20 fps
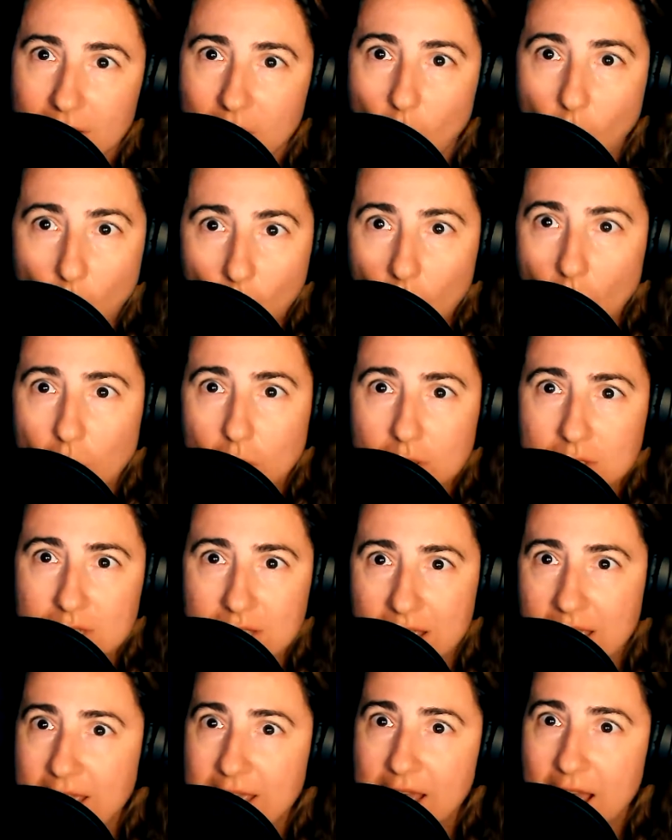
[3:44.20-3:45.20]
All
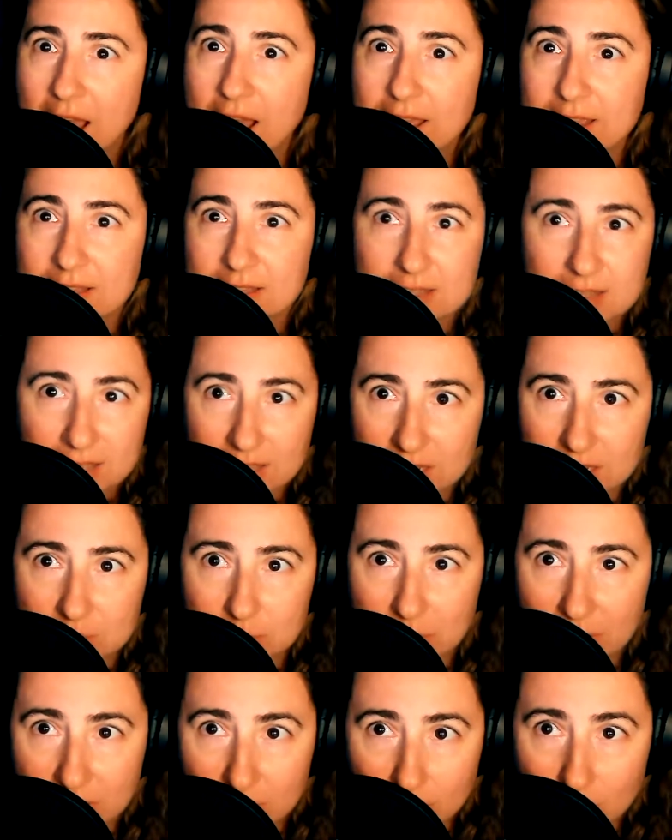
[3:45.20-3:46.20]
day I sit
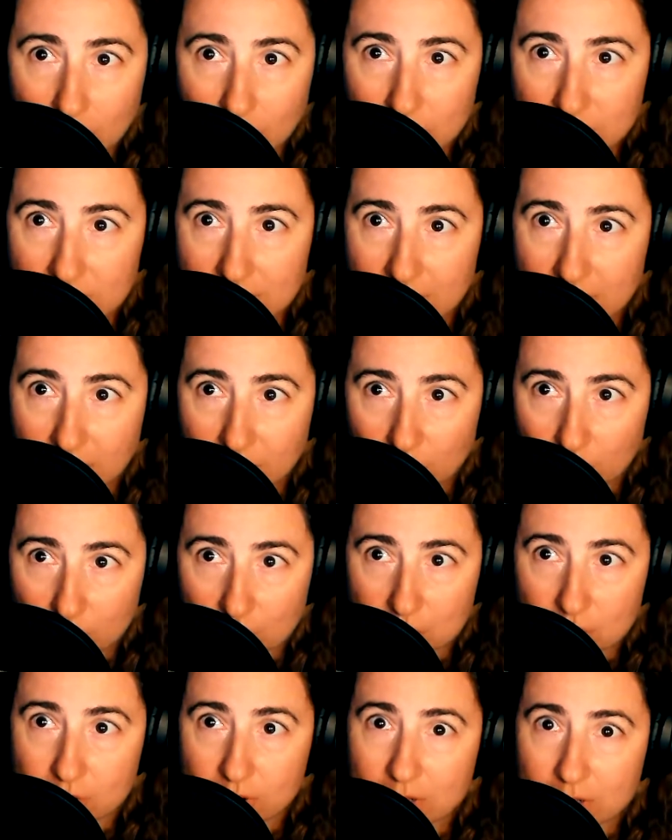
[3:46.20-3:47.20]
by the roadside on a
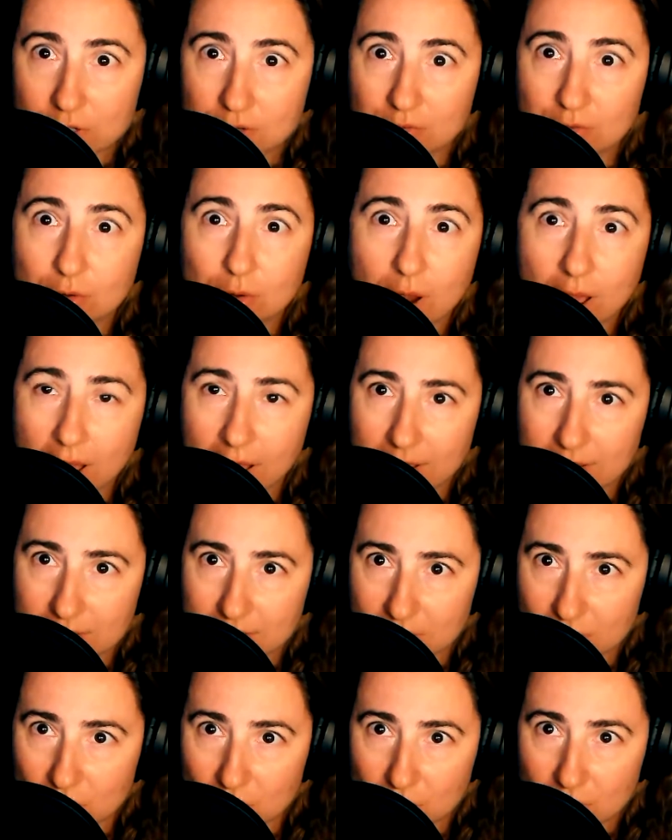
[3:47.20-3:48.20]
stretch of grass
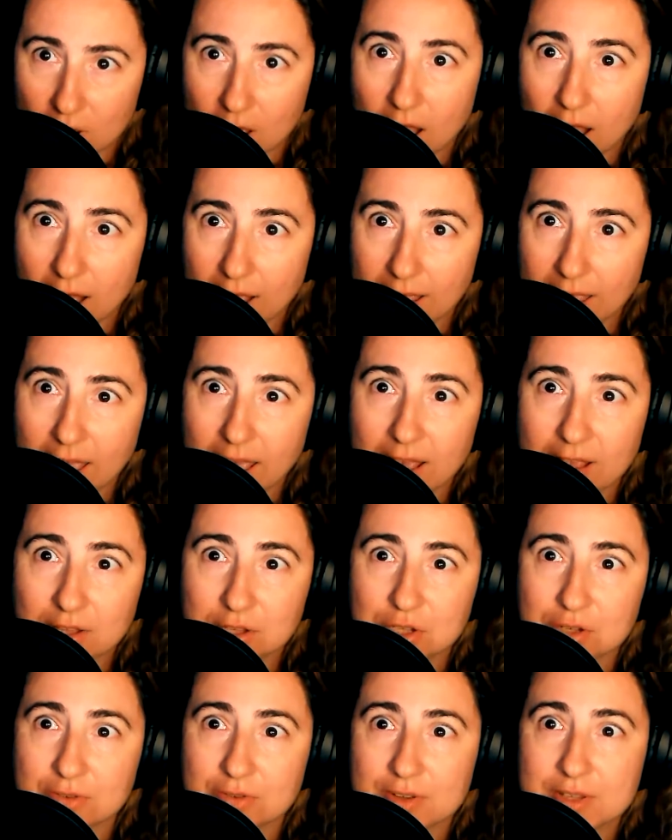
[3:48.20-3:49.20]
under a high
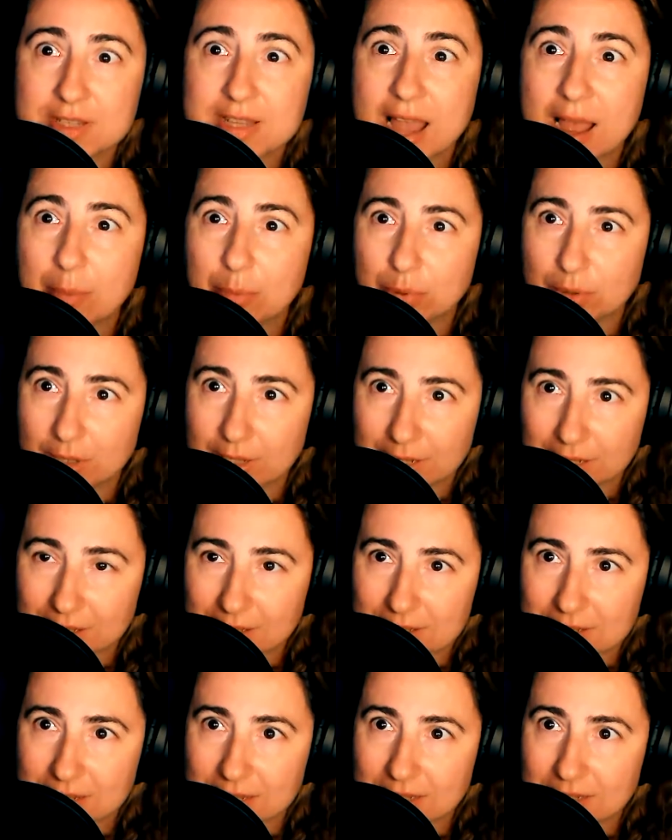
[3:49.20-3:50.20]
hedge of
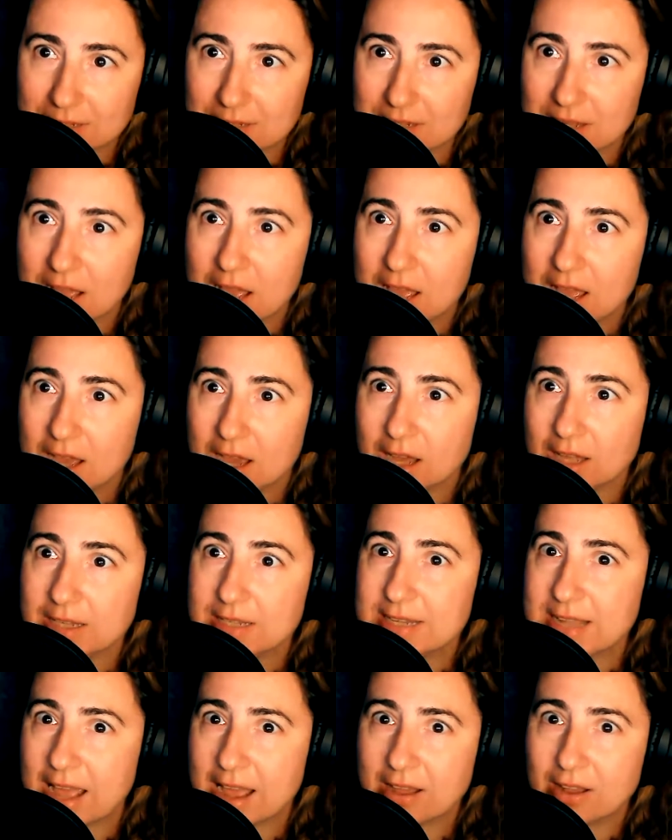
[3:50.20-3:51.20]
saplings and a
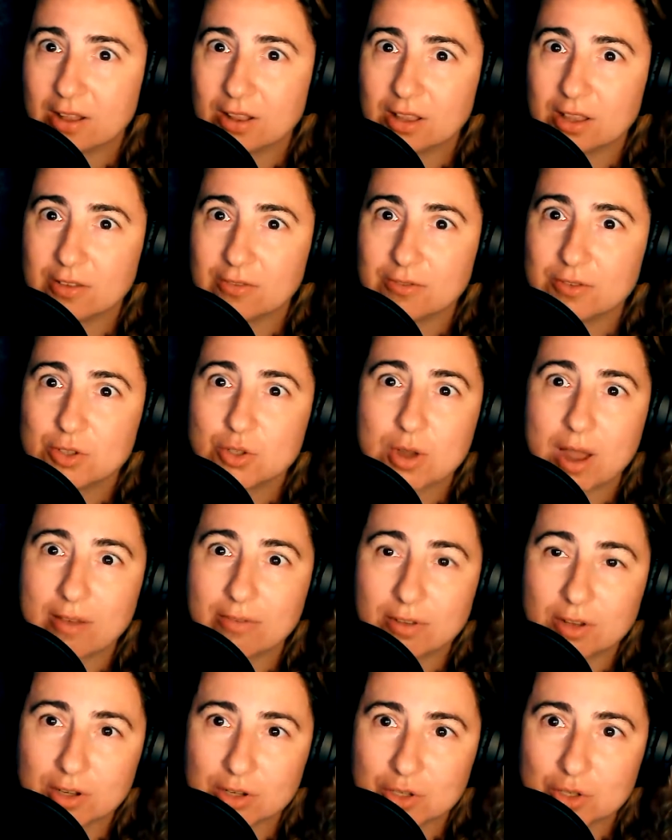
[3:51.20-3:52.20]
tangle of
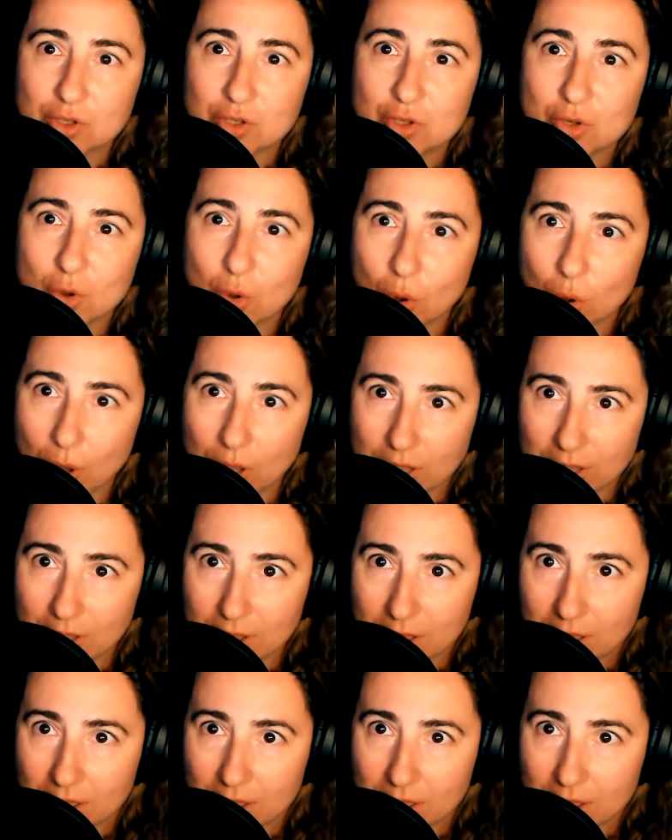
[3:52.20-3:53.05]
traveler's joy,